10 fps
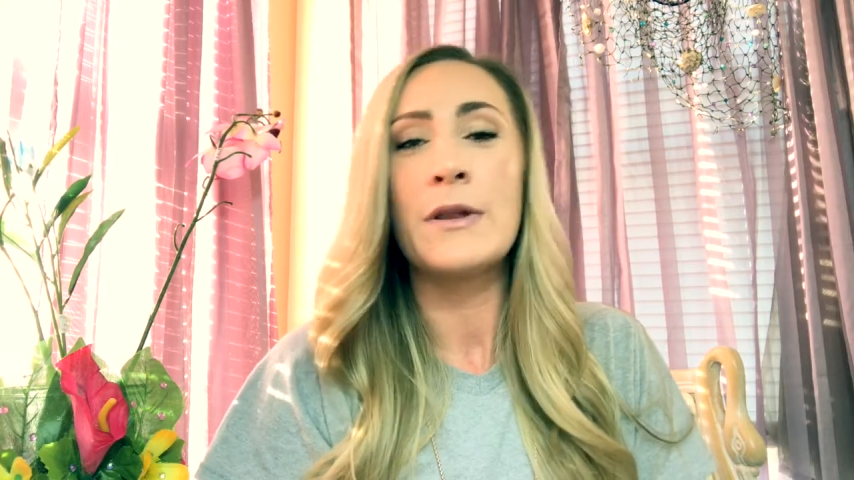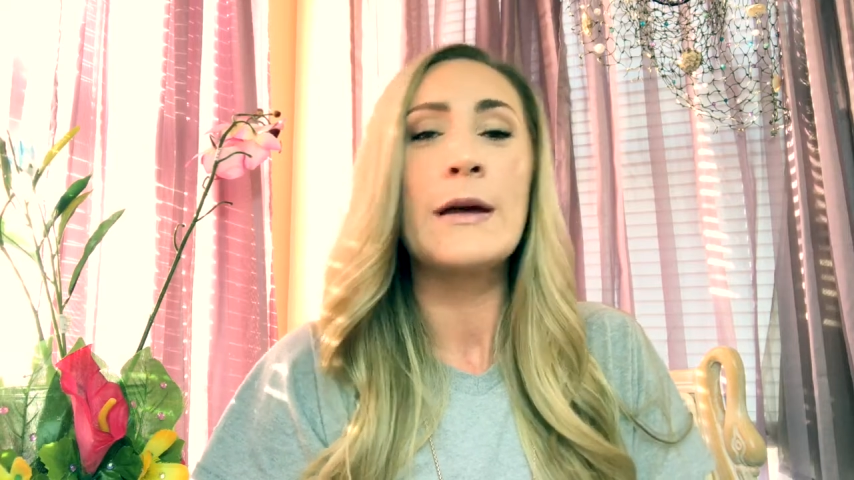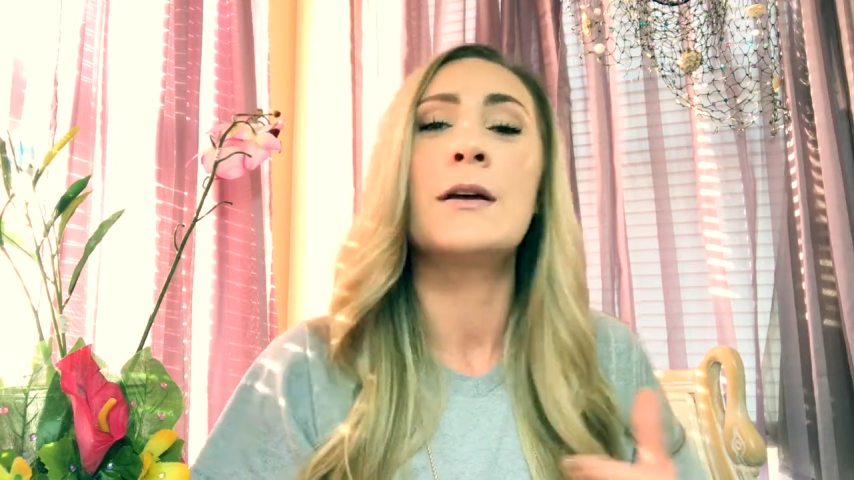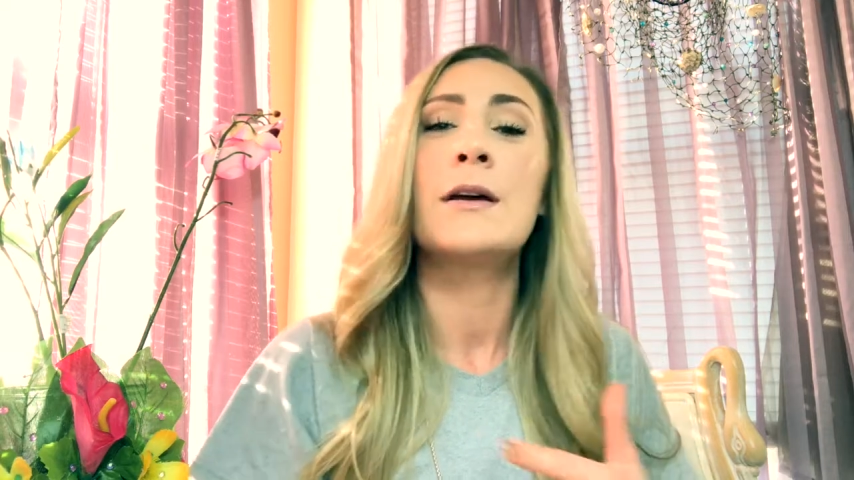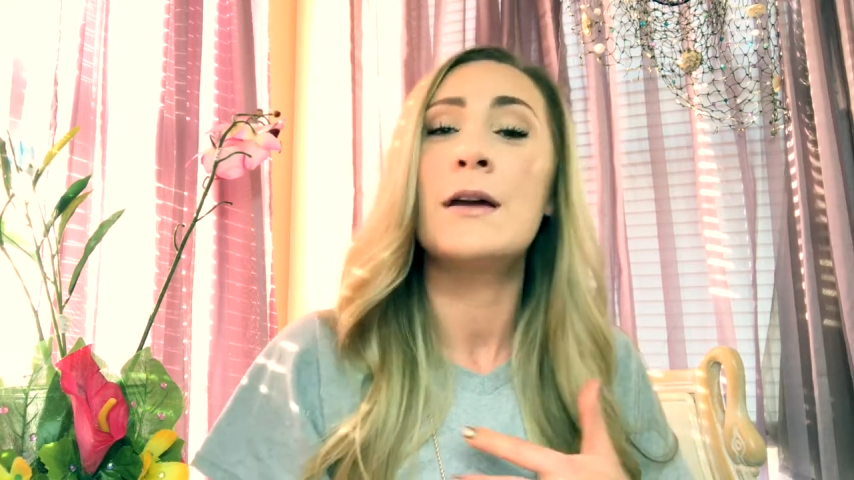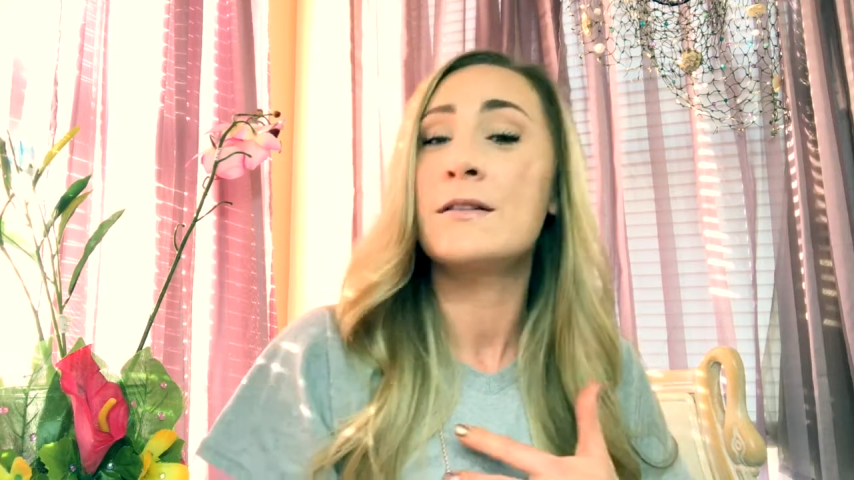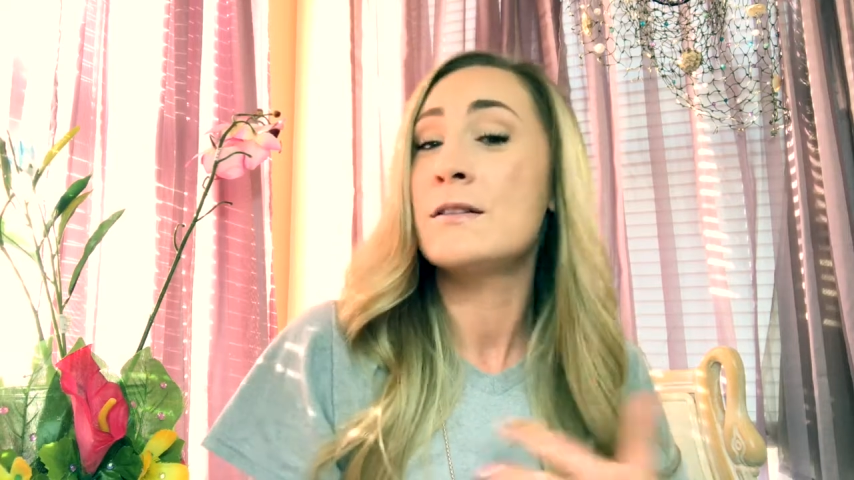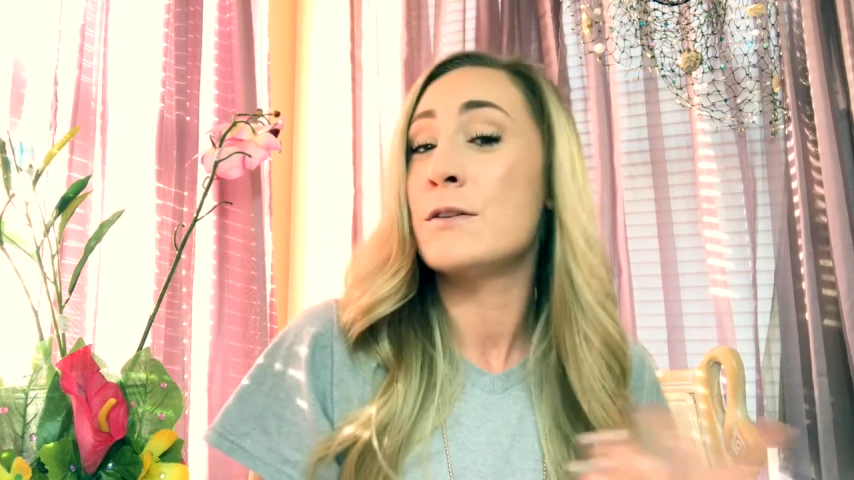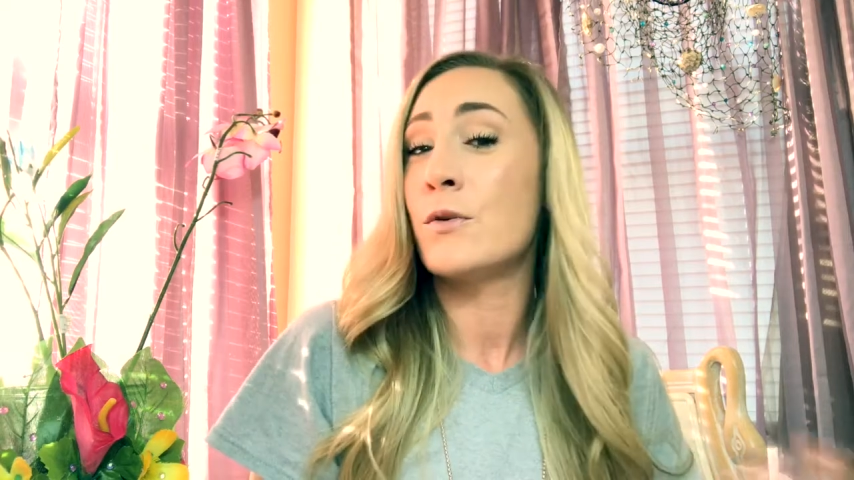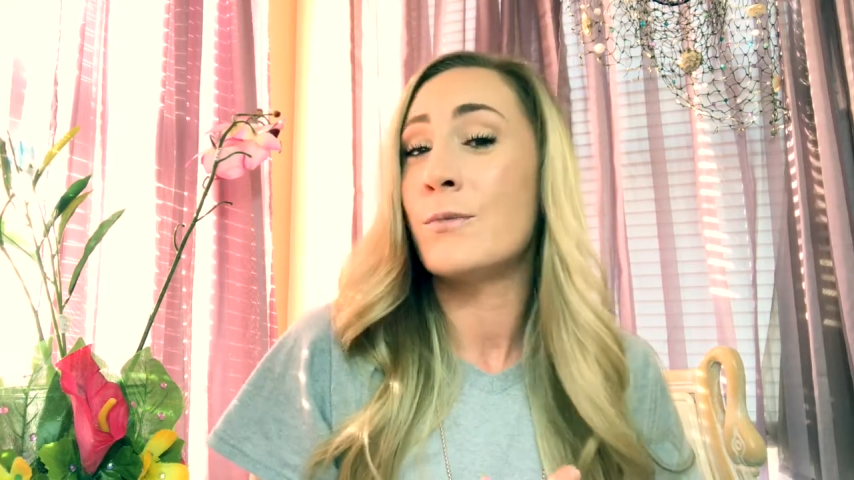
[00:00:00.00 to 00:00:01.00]
with like a get
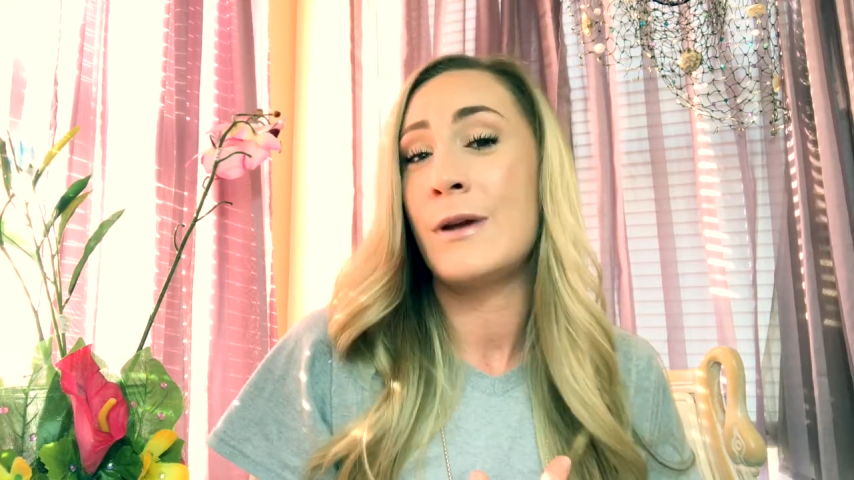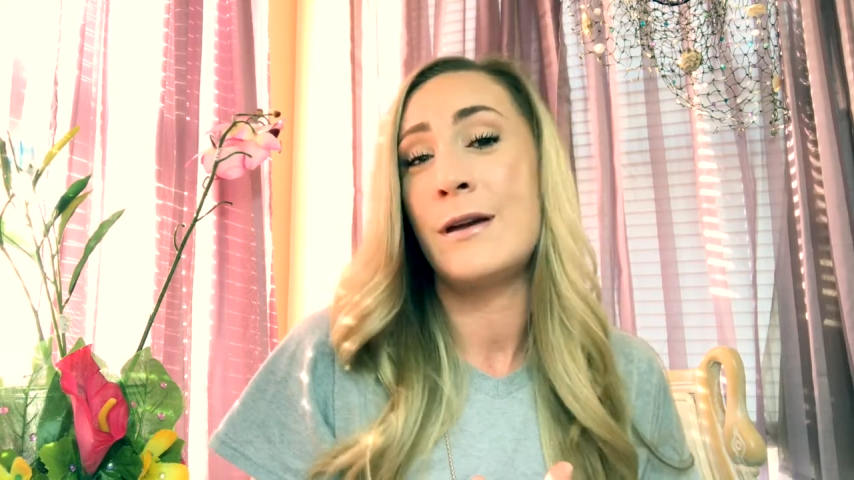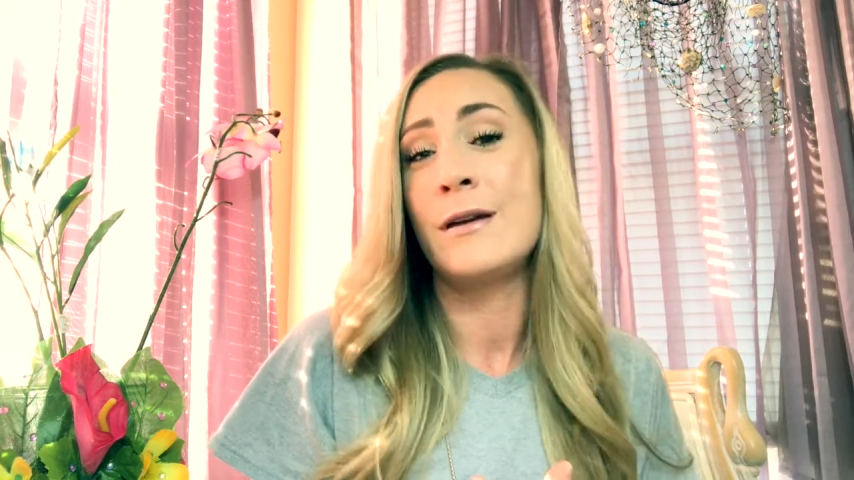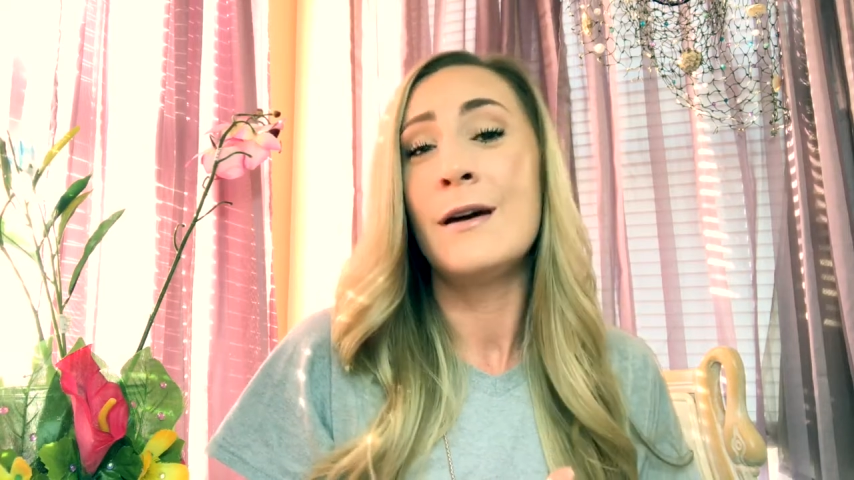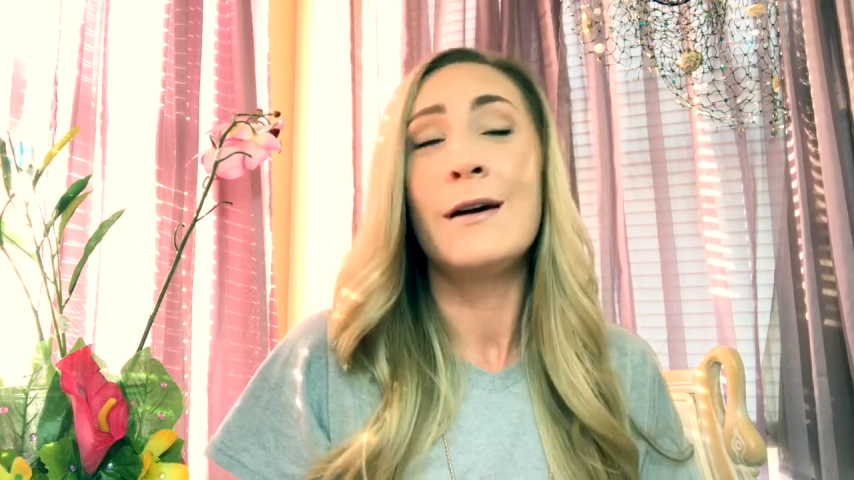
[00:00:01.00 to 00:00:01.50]
to know me.